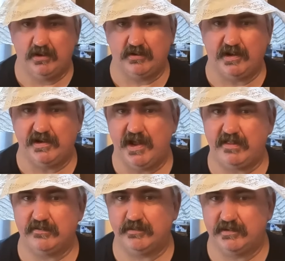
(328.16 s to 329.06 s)
Okay,
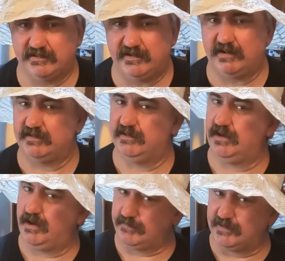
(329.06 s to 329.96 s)
now that we're injected,
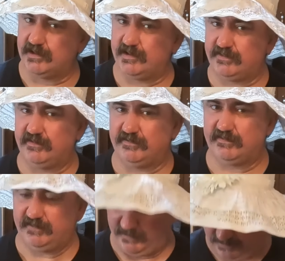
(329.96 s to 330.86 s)
I'm gonna let
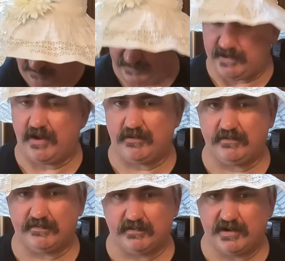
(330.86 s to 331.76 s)
this sit on the
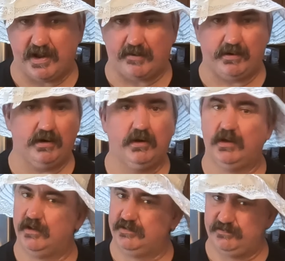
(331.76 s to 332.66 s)
counter for an hour
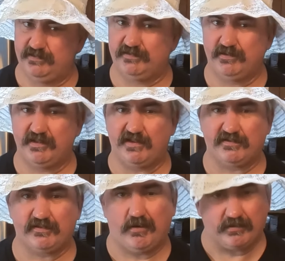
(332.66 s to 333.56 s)
just so that
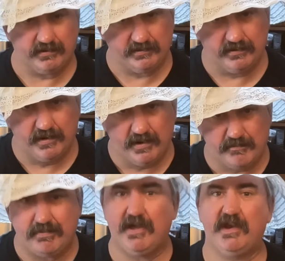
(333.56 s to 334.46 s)
salt can
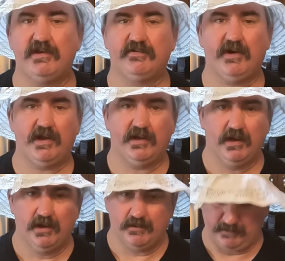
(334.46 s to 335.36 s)
penetrate.
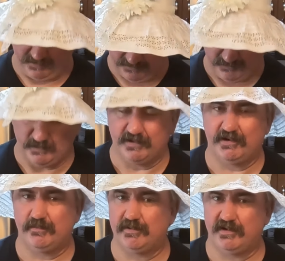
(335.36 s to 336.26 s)
We're gonna do a
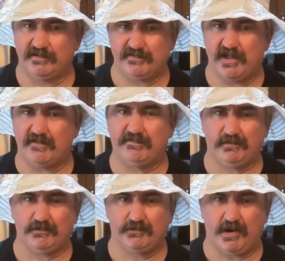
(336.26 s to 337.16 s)
little bit, it's not a
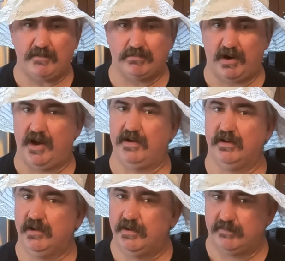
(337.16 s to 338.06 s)
full dry brine,
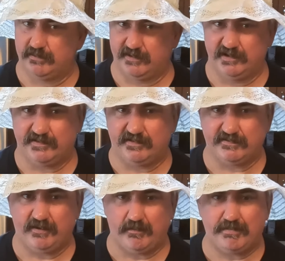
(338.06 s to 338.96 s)
but we're gonna let the
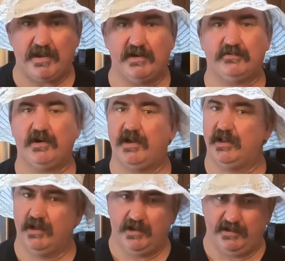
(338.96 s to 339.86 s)
salt penetrate.